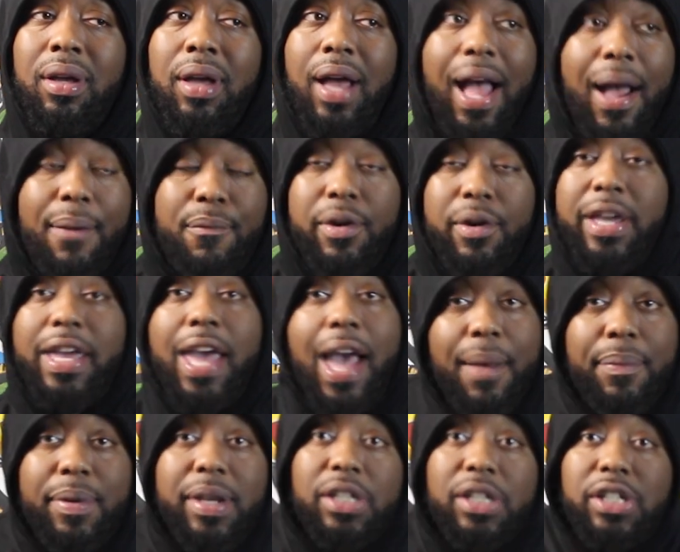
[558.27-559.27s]
I'm
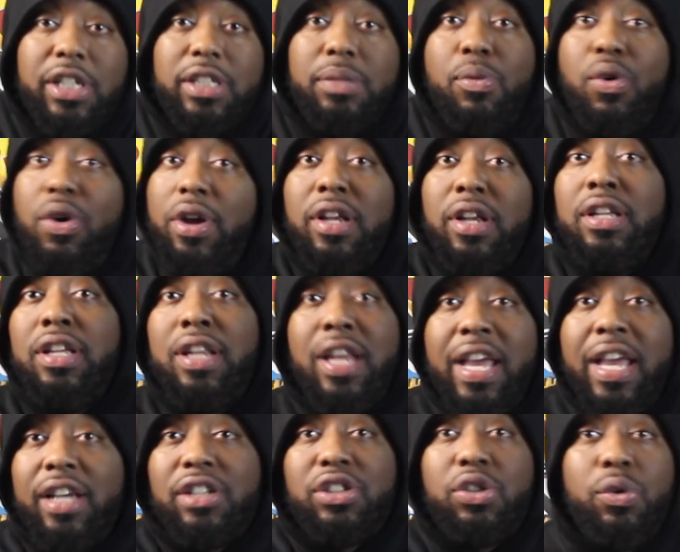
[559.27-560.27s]
recapping this shit more than the
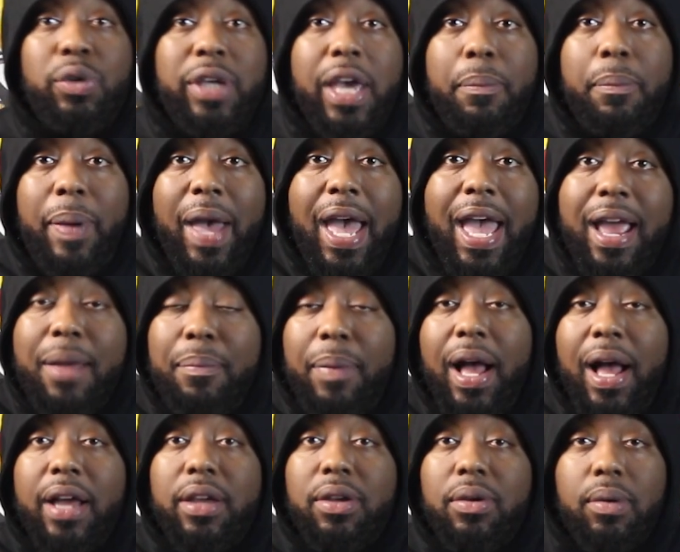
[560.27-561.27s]
niggas who get paid
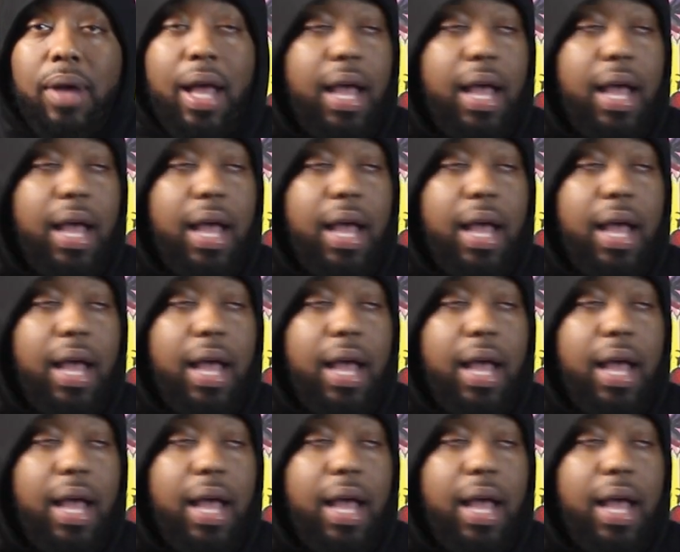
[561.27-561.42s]
by you.